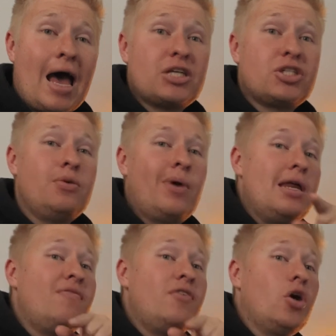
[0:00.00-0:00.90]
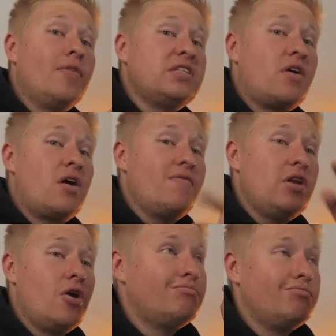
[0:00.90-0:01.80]
Actually, wait, if you got this far in the
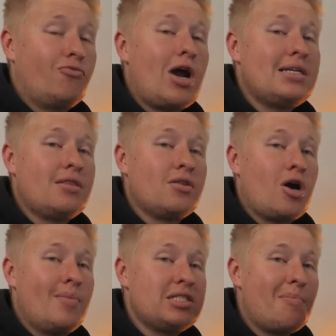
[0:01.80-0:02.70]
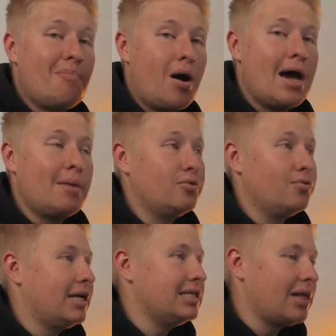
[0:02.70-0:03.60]
video, write down in the comments, pineapple.
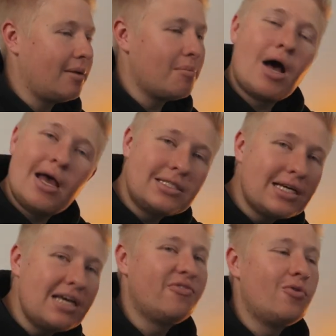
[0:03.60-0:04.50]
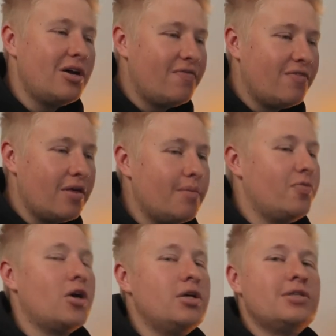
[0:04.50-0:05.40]
That is like my safe word for
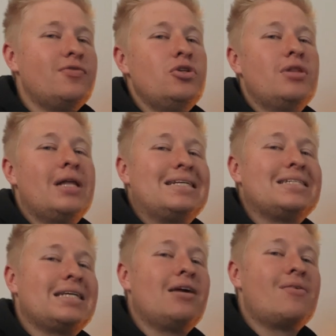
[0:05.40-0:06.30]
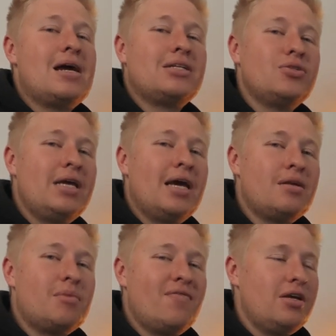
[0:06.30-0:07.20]
those of you that stay around to the end
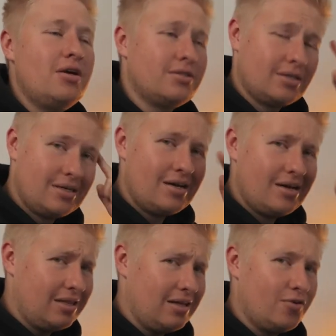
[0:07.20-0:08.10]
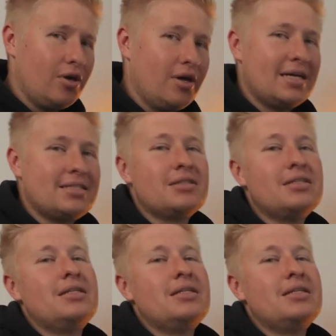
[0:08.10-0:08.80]
of my videos. I love you guys.